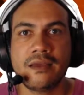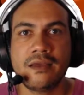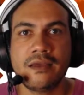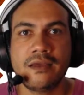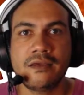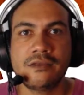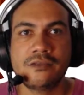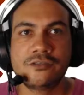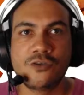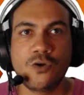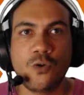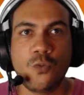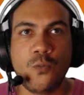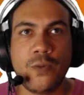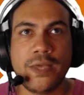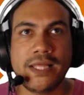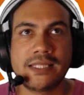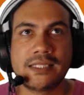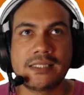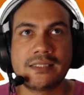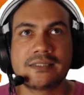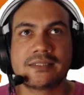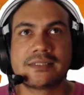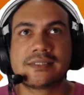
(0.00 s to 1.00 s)
So
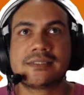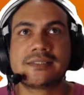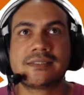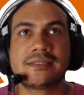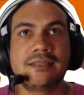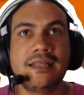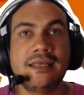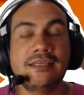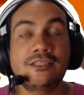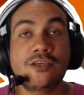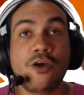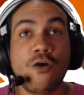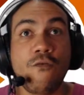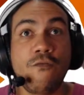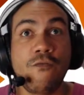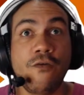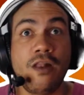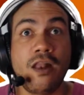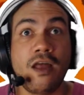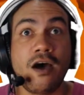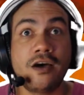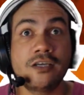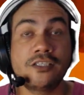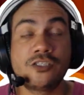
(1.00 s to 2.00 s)
wheels. Let's go
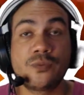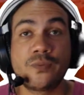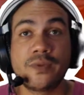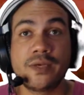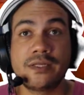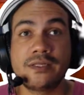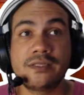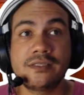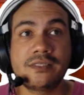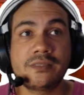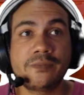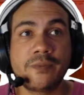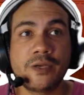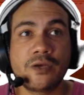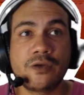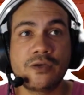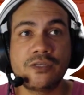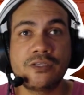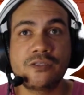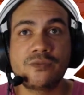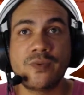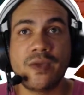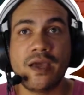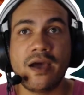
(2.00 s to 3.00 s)
for large wheels
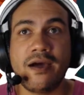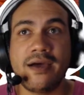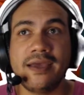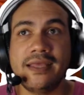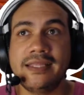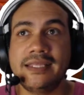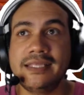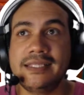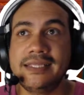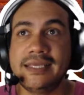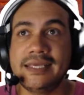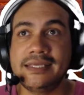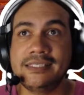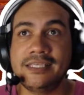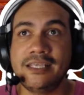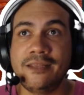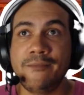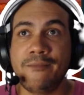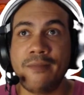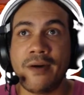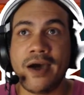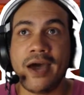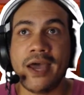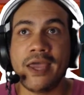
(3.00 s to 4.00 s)
because we are in the desert
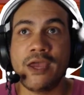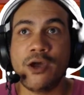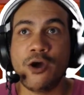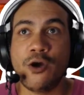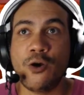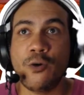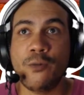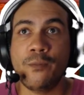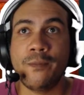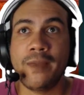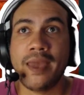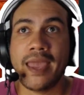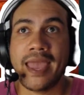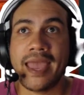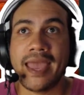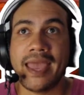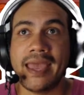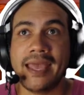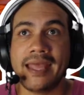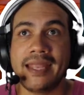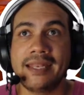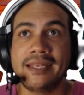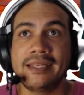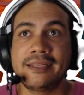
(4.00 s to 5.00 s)
biome,
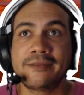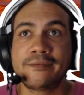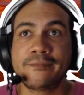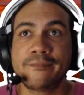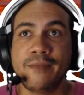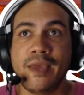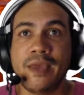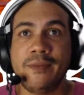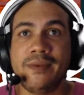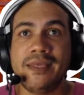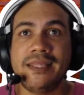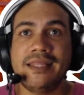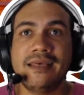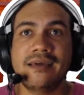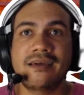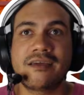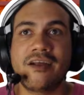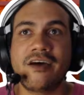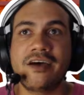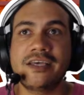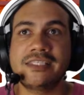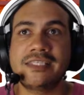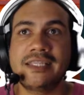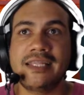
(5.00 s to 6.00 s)
and maybe in the
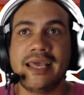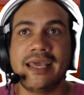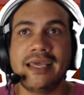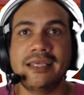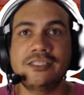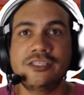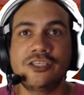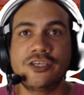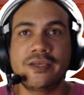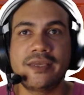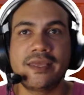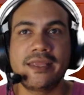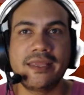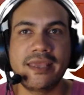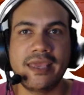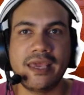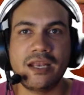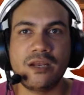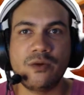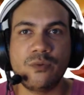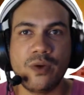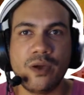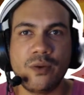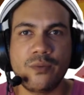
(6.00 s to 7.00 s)
grasslands you can
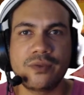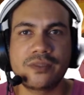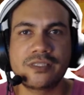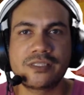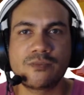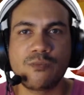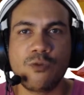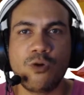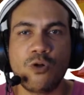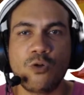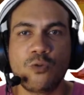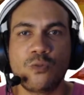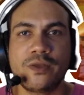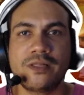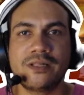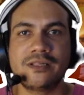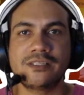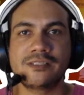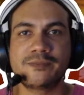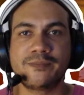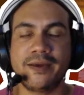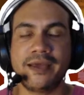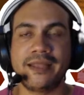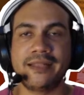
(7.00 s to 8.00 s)
get away with small
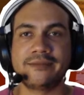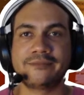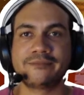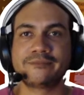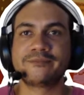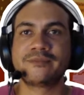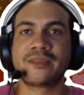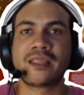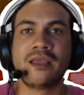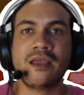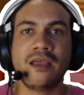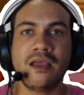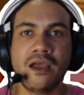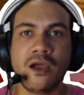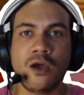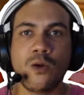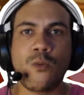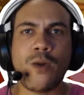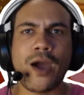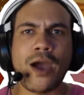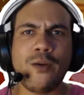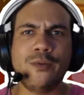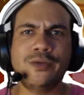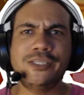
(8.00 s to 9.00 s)
wheels, but
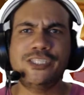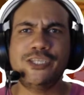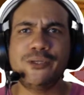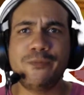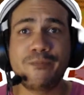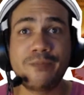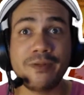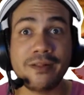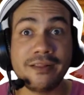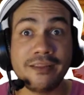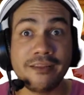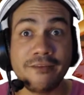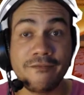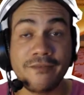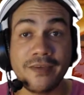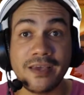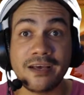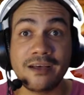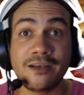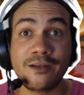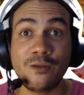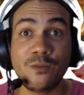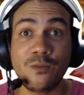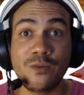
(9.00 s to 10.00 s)
why would you build a
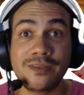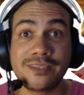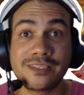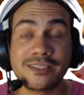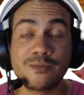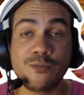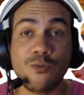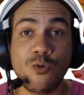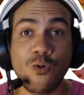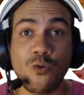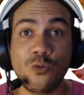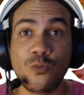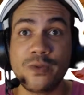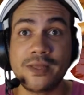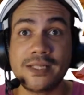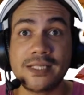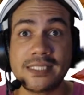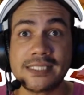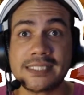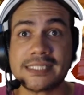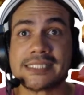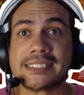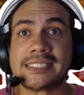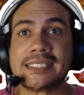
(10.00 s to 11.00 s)
vehicle with small
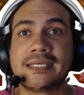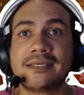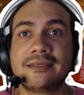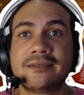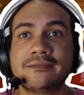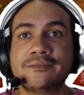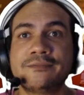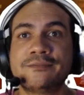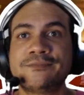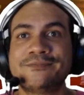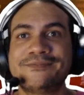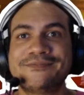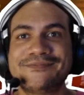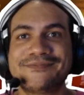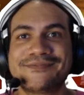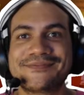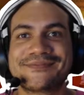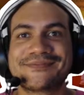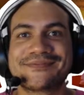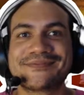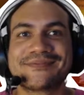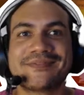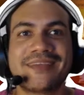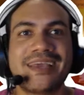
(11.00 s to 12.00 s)
wheels?
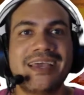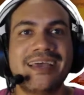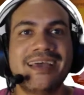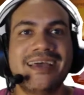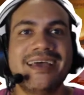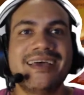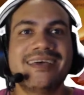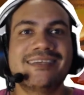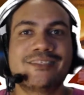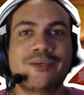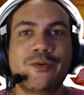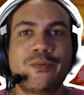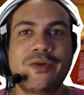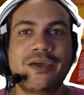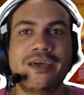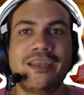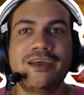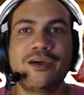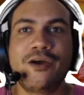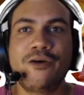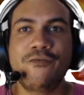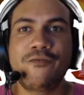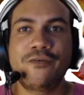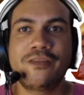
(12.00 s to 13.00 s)
So we're going
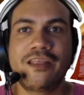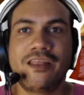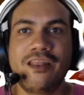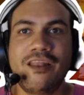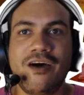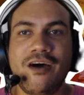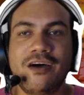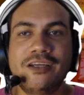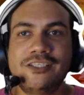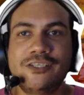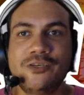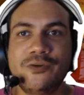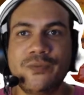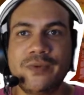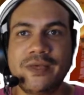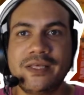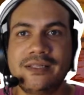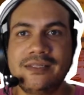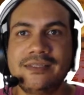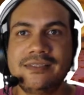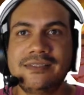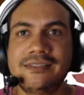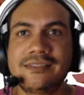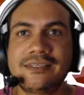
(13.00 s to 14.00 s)
to go for the larger
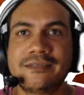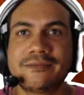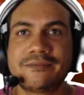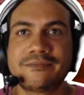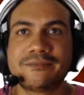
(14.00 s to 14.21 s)
wheels.